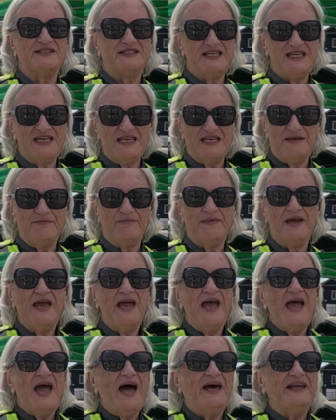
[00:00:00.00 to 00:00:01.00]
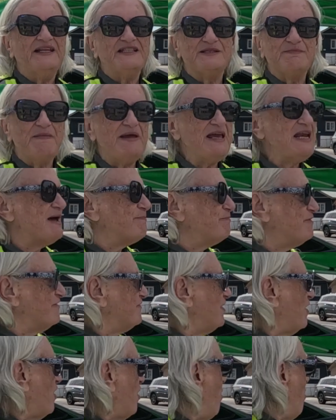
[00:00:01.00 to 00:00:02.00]
team, and it's made up
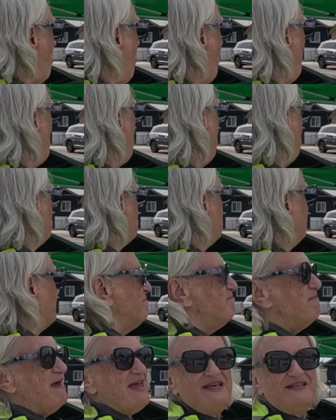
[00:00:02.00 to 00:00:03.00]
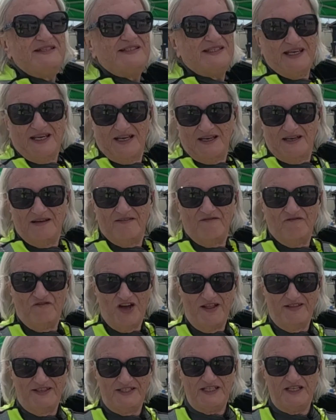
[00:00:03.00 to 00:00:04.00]
of a whole bunch of amazing
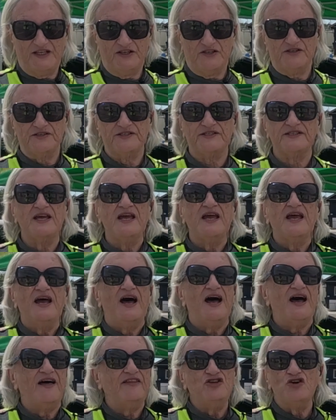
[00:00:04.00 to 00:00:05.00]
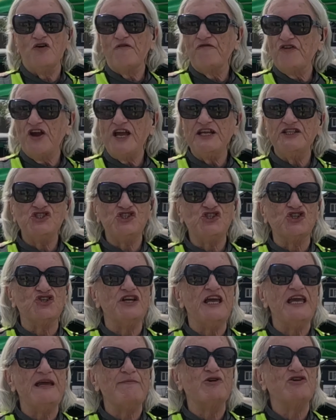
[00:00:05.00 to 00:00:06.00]
volunteers, your friends, your
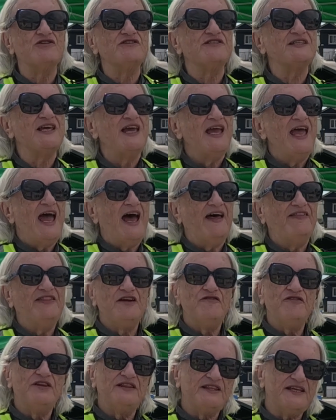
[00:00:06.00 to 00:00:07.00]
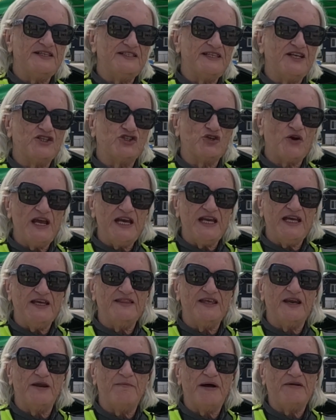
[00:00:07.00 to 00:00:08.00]
neighbors, and they take
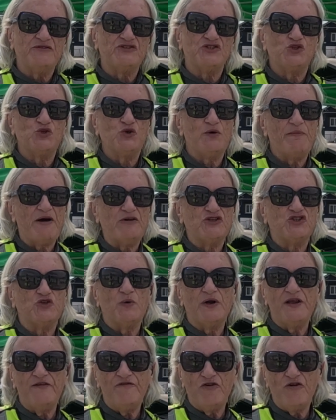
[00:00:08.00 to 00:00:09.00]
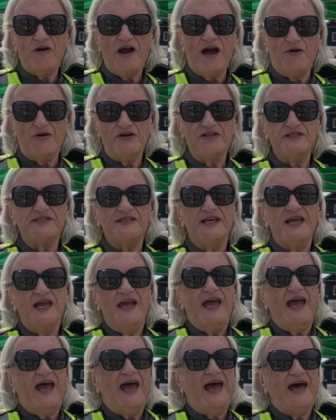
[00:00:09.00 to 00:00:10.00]
training that amounts to about 24 hours,
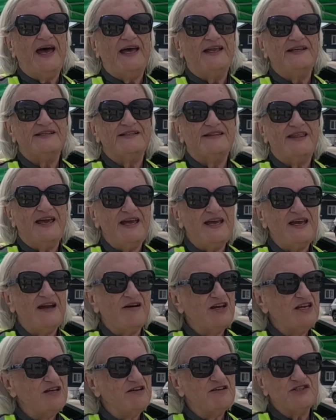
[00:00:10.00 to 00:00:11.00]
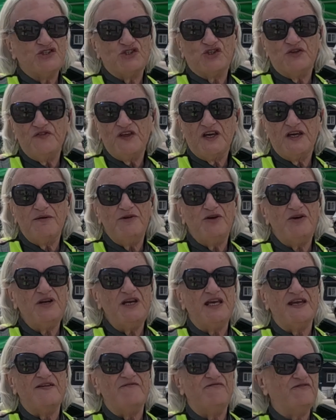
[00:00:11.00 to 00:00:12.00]
and they are here to serve the
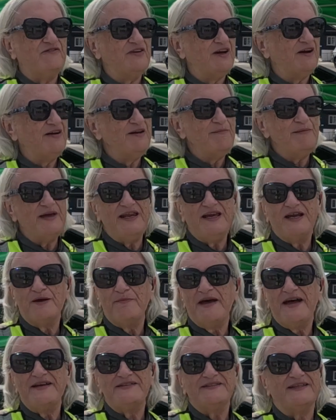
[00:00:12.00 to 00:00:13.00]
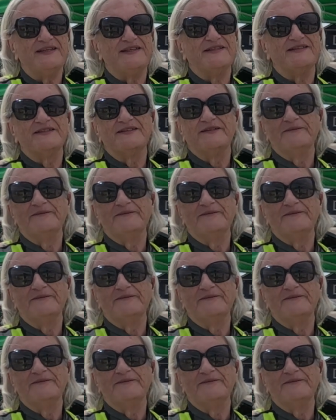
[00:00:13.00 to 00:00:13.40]
community in very many capacities.